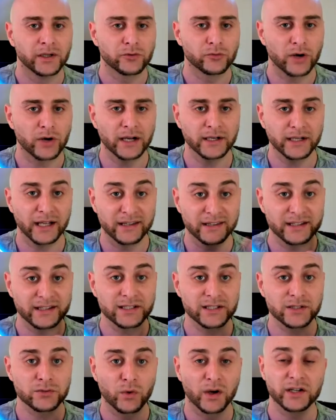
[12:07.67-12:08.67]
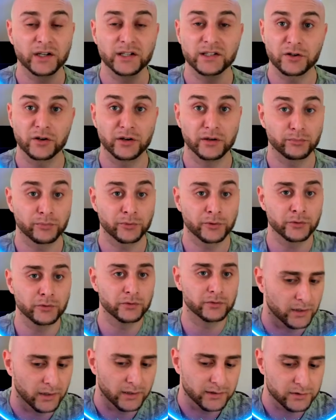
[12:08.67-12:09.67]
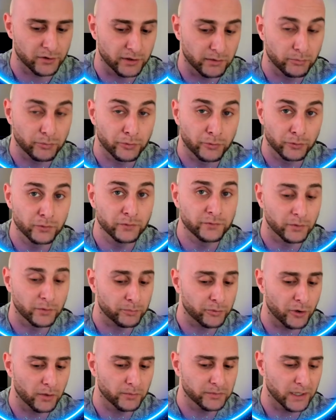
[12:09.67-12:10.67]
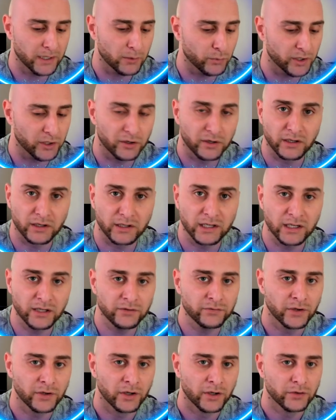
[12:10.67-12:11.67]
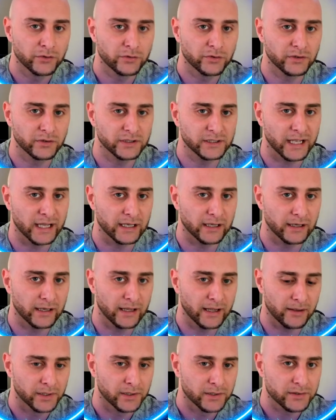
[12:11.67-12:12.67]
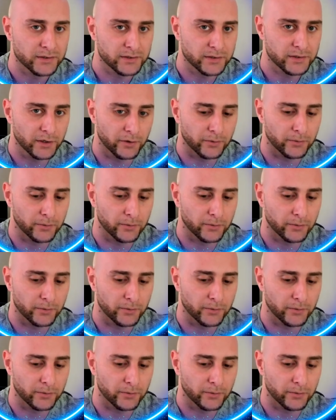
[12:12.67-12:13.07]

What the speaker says: right? And this is what it's going to improve. It's going to improve the prompt that we're going to give to the LLM. So,